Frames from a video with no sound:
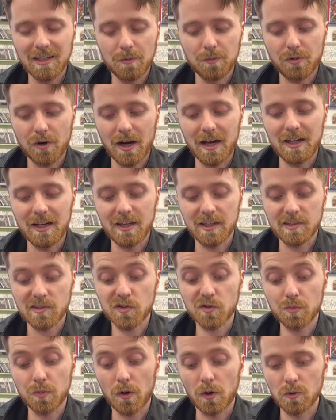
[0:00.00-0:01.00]
and Branded
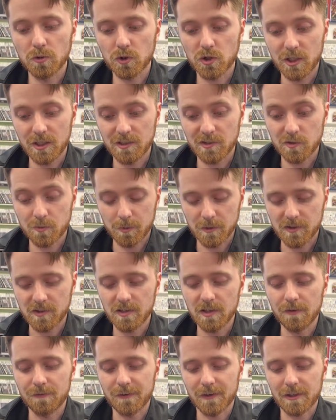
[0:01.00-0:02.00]
Expulsion
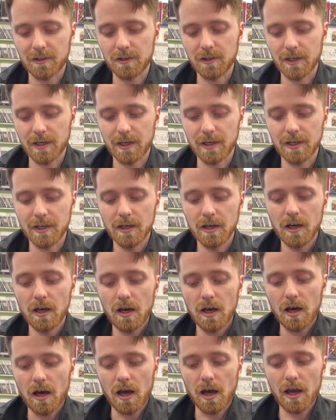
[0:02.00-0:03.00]
specifically.
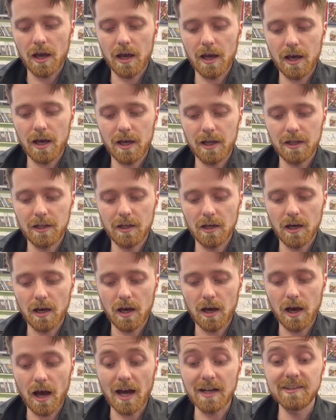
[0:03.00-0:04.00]
And
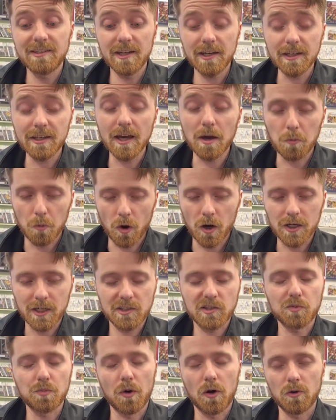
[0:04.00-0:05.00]
I did get one
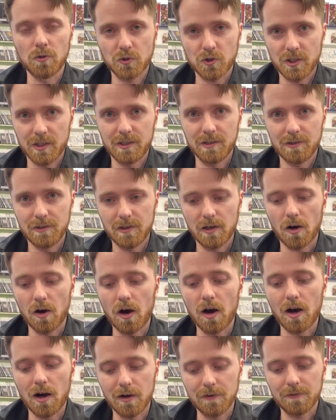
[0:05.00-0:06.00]
expulsion
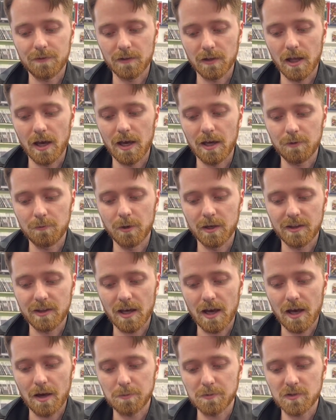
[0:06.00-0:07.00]
off, like with
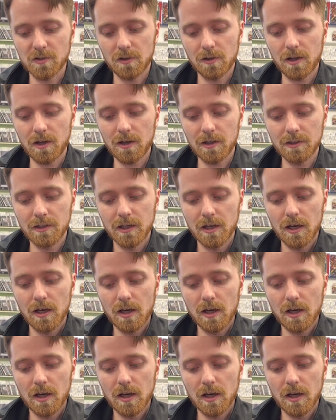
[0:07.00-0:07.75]
Epsilon,